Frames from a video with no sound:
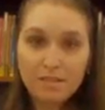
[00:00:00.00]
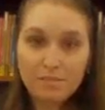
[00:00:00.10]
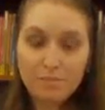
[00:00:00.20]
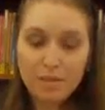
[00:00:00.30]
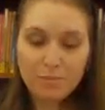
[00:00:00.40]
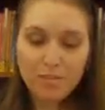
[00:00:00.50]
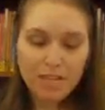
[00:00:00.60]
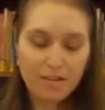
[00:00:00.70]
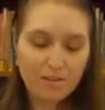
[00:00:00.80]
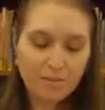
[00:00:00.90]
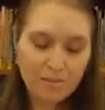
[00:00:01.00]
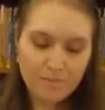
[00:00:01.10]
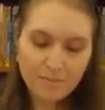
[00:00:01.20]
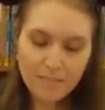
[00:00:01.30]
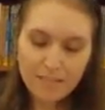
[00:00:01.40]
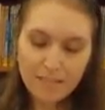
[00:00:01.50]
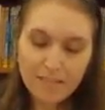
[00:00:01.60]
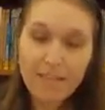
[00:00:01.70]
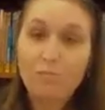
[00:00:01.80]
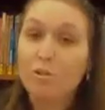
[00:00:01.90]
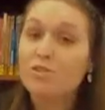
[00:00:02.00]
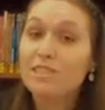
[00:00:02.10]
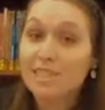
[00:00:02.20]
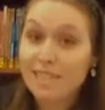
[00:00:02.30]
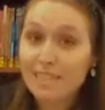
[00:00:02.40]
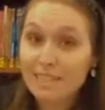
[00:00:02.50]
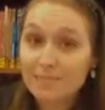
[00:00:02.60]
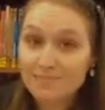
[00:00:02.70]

paper towel, it will stick.